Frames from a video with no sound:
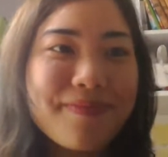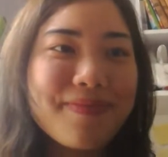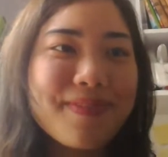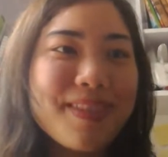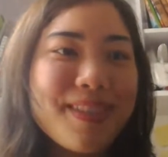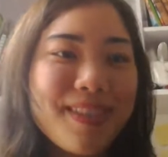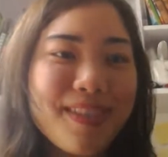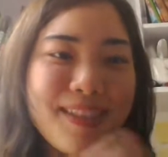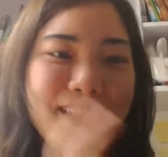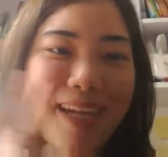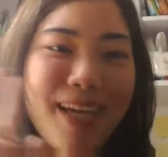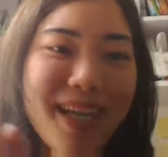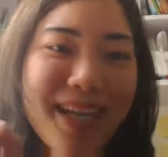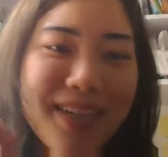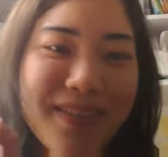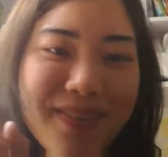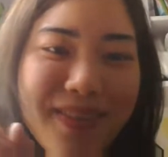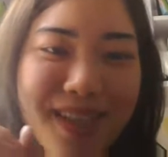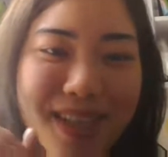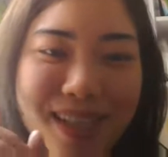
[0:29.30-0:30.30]
Today,
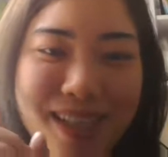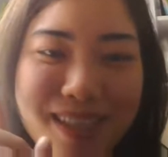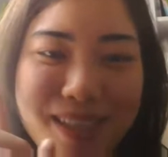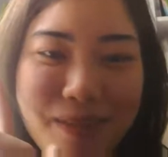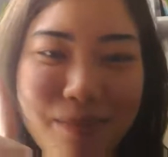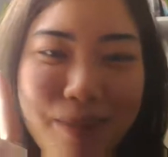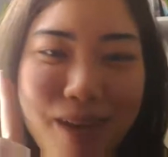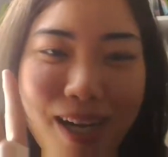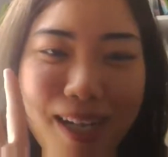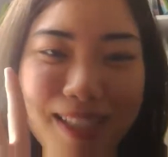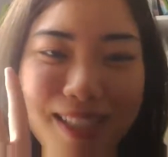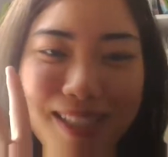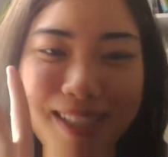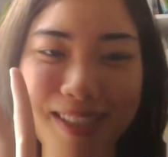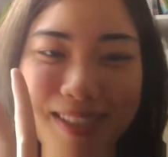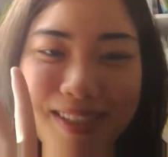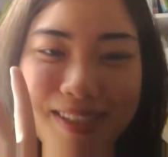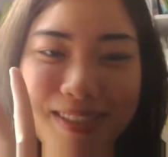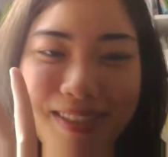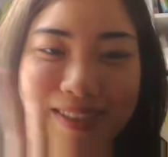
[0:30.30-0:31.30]
we learn the part
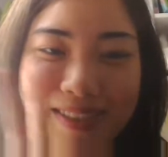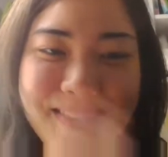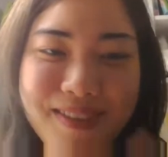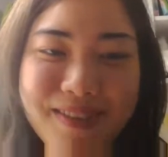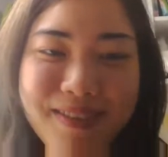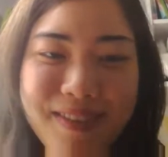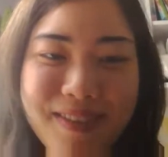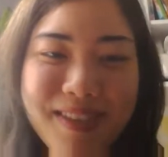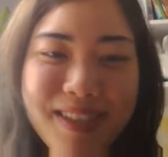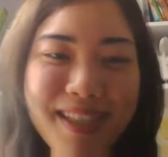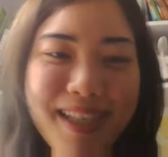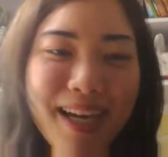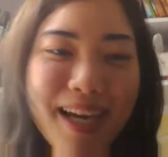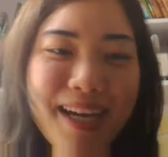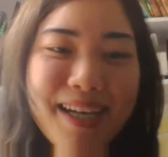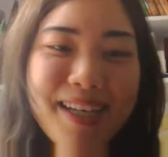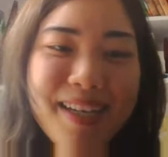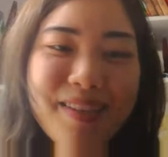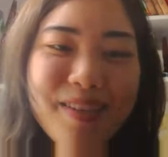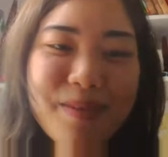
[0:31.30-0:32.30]
2 for the
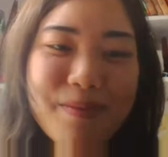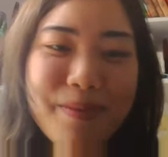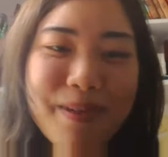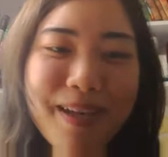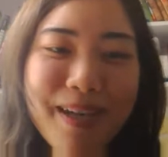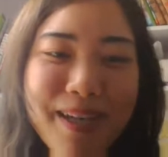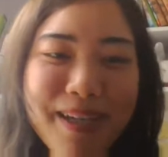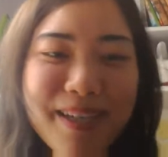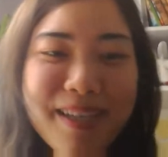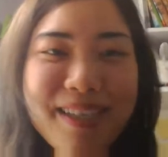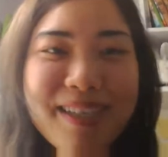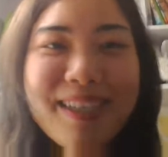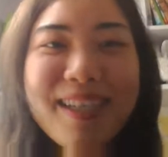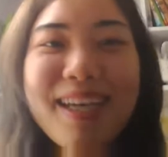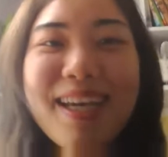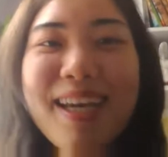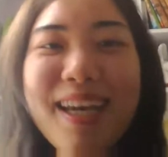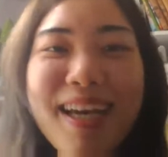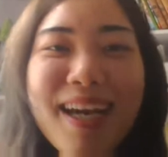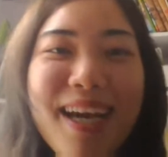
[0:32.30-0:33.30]
Ielts Speaking.
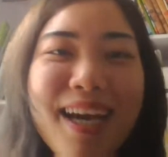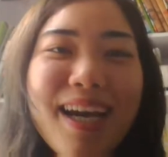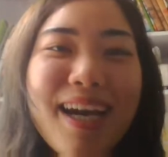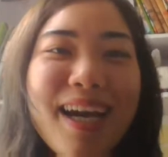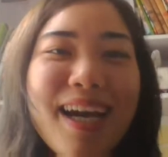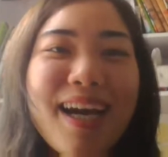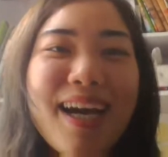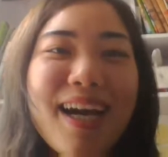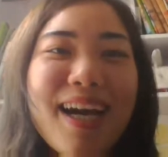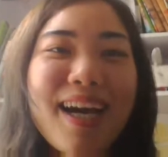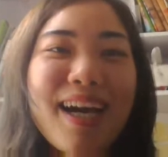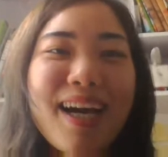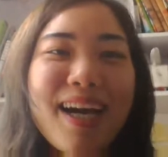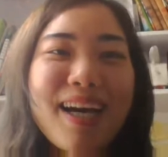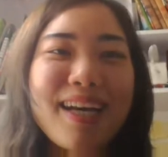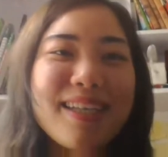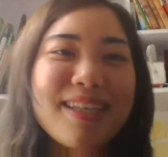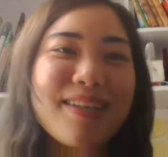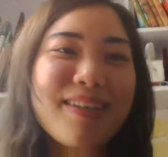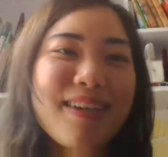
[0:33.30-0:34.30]

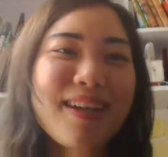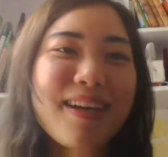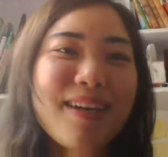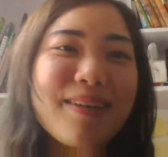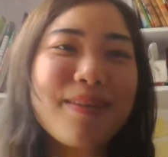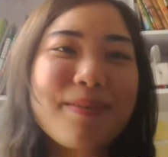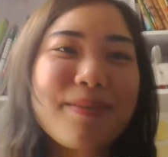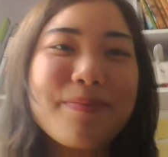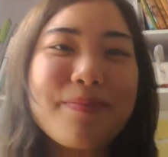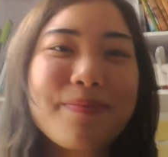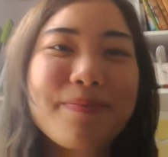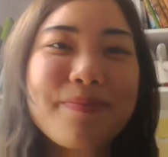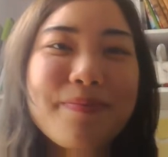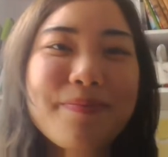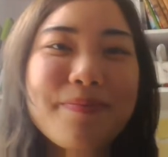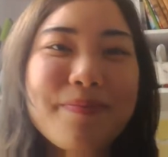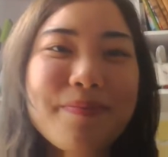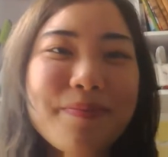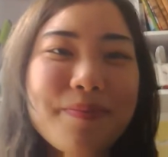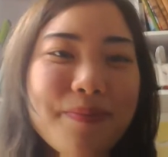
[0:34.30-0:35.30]
Uh, you know,
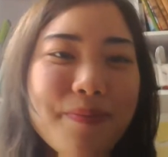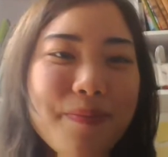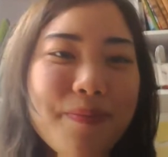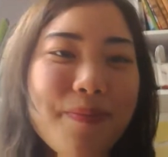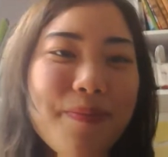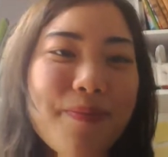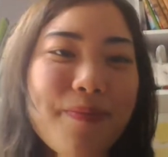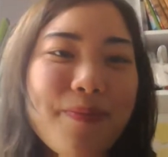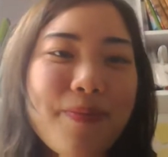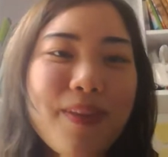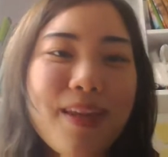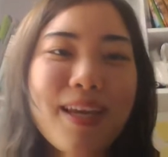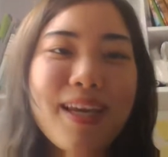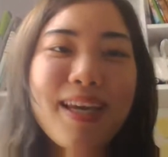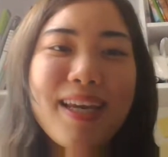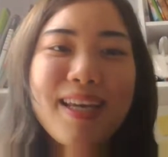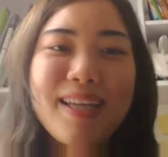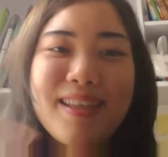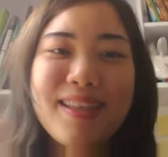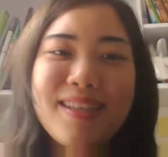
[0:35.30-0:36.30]

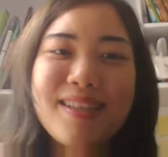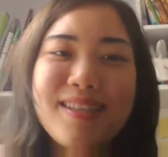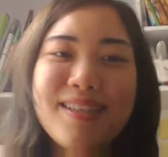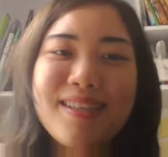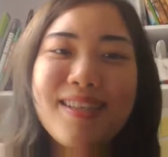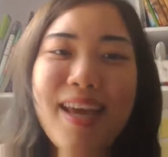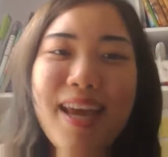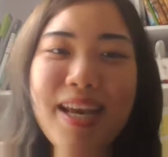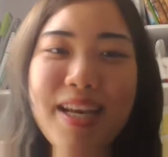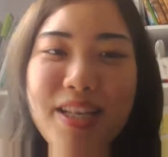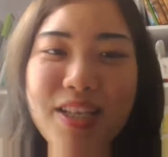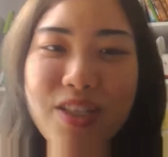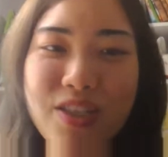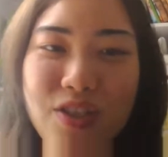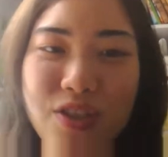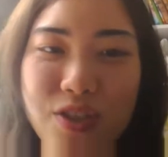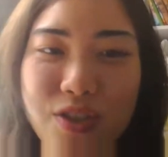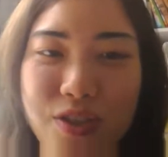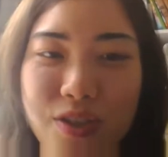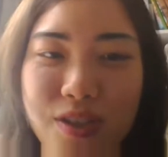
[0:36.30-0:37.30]
in this
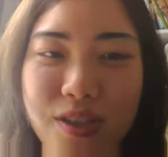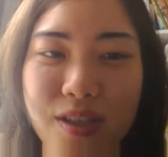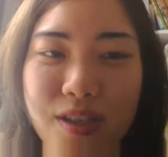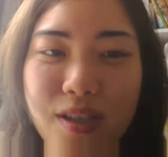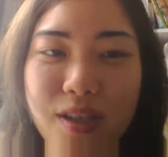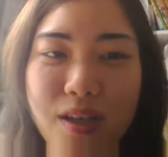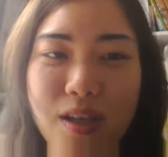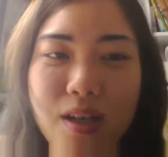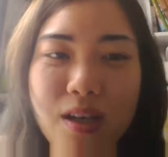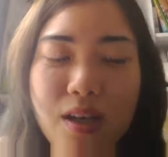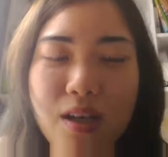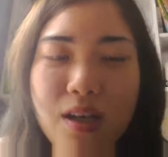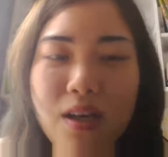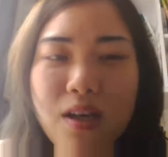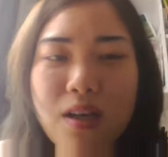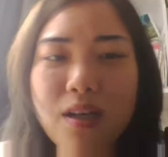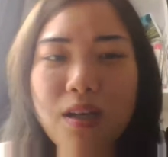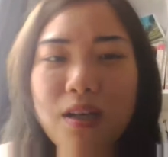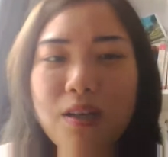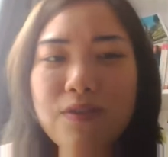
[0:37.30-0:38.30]
stage,
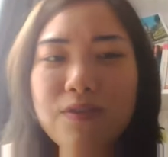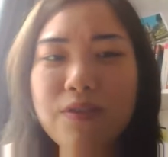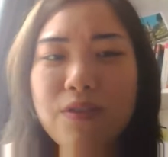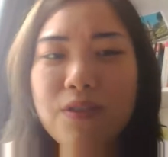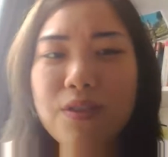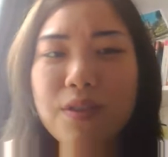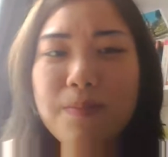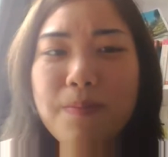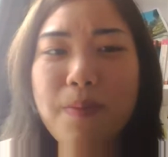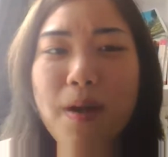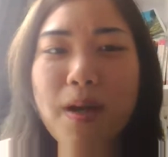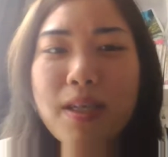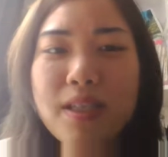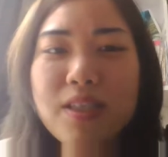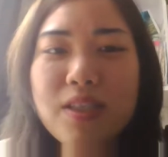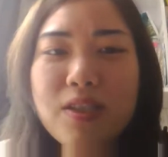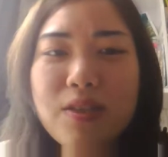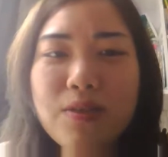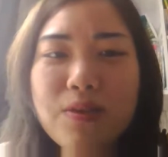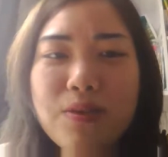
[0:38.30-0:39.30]
for the part
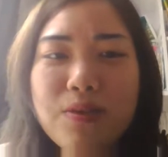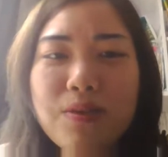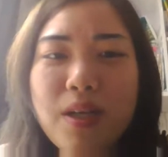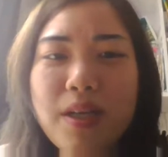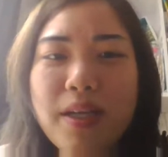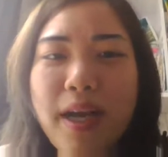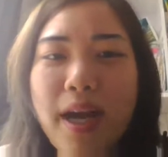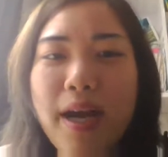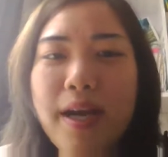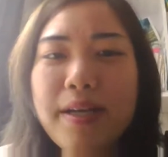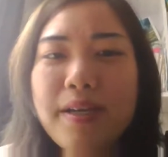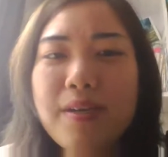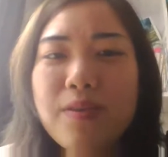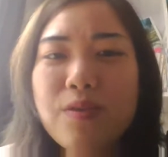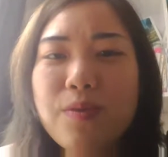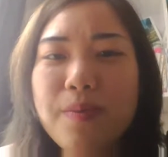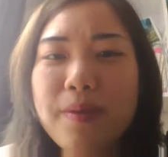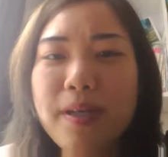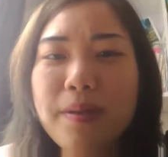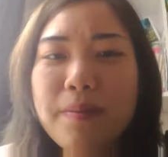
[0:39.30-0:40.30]
2, an Ielts
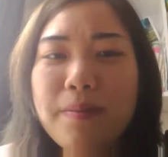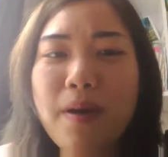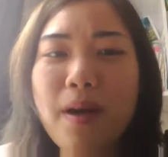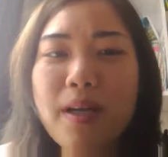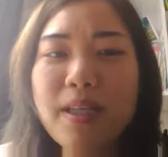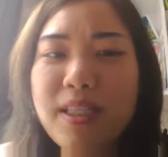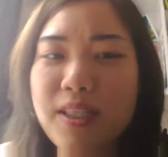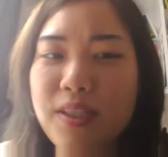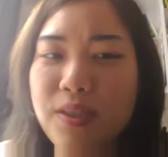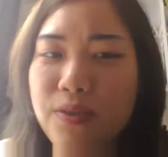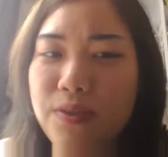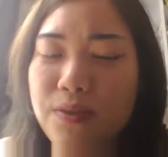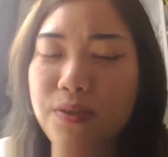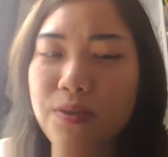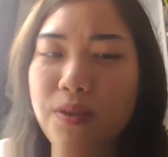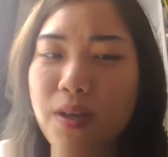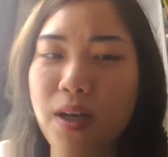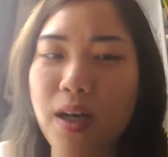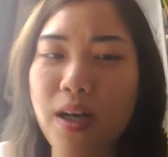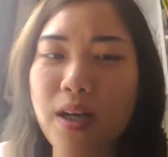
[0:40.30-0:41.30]
Speaking Part 2,
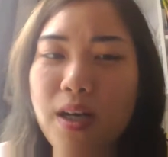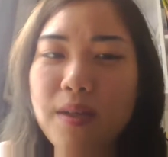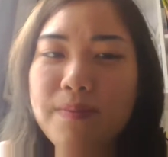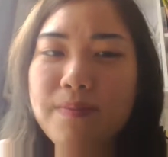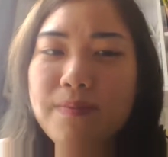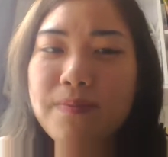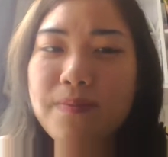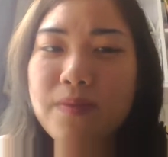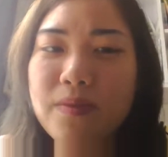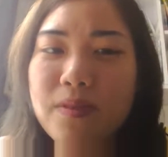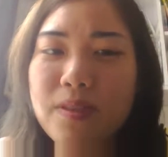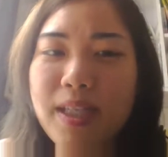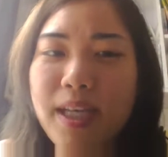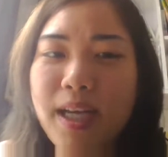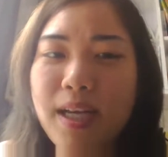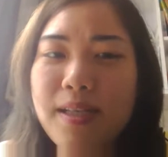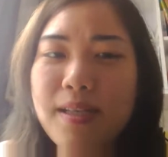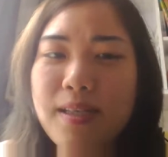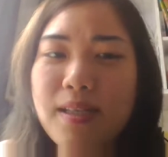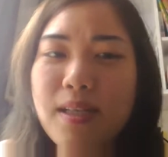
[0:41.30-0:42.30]

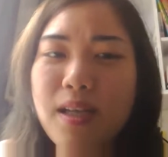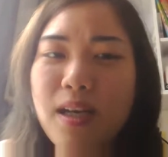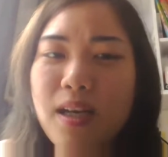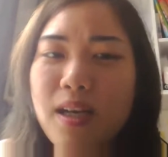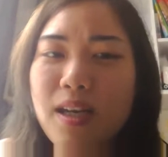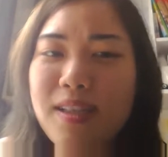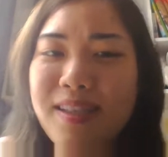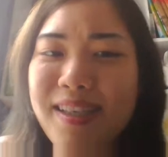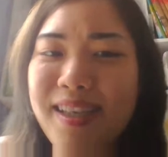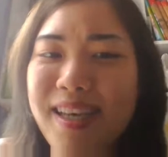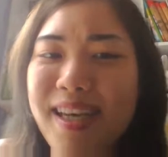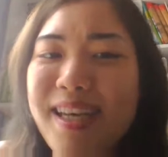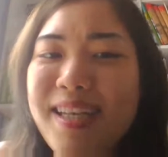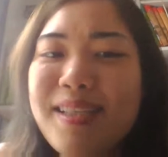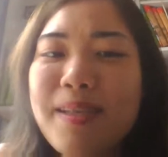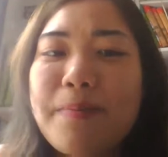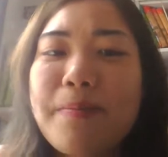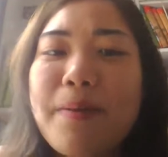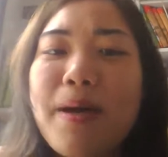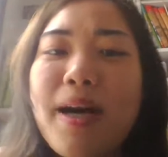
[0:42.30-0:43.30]
the
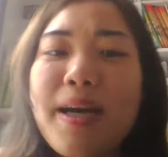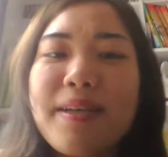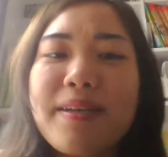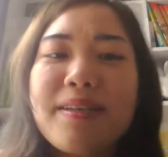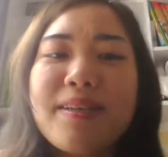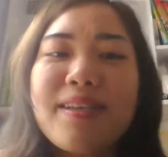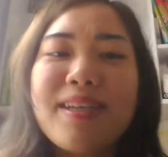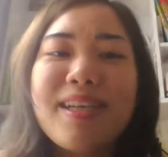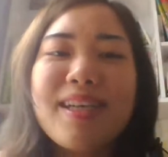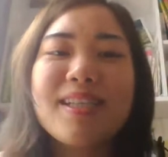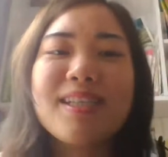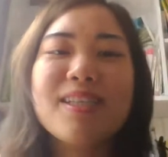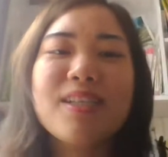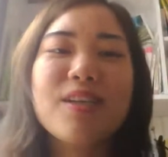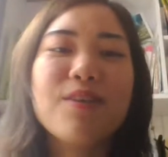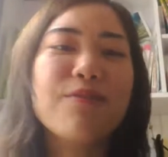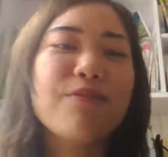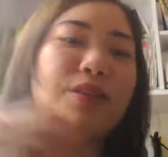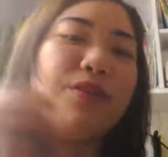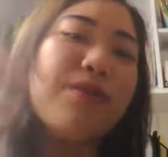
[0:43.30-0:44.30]
examiner
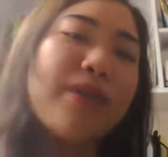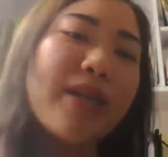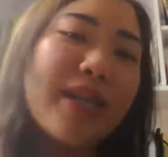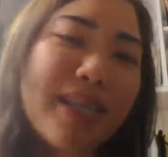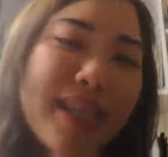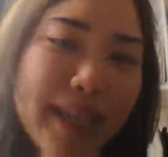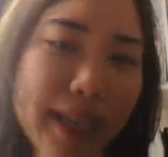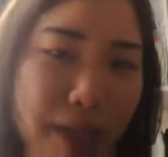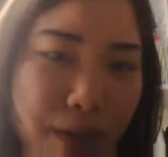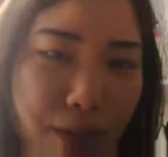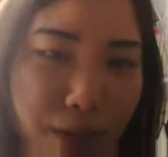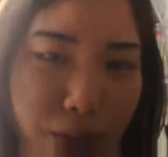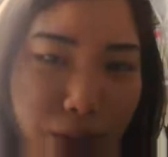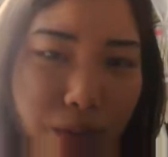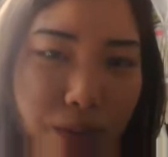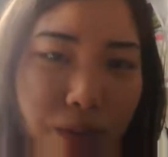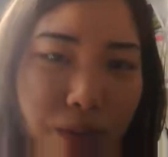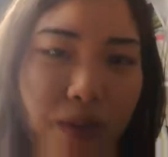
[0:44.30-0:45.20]
interviewing you